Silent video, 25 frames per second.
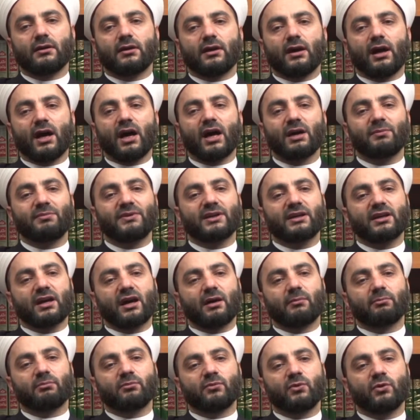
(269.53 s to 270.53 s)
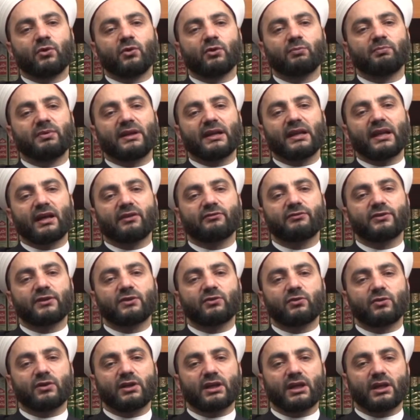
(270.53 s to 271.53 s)
I become more beloved
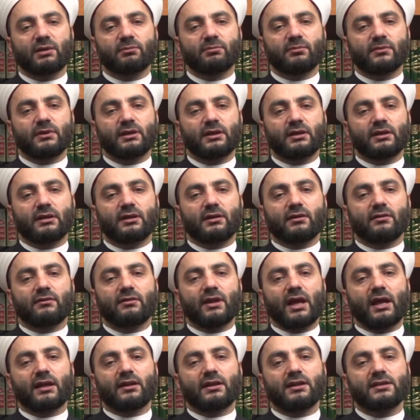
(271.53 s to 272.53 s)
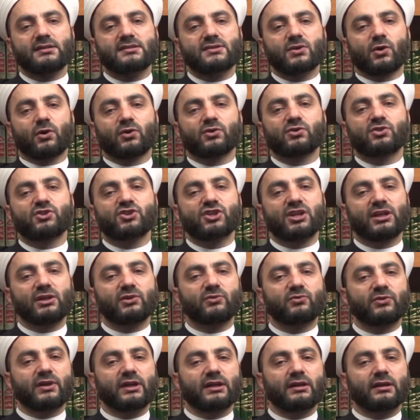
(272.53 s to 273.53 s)
to him than his own
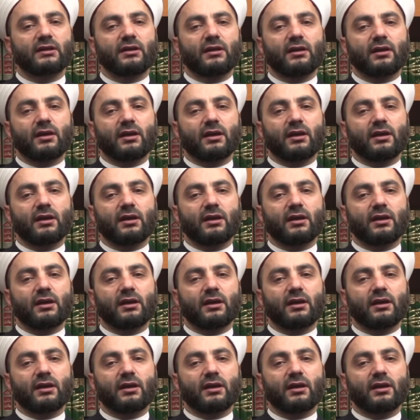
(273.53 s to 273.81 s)
children,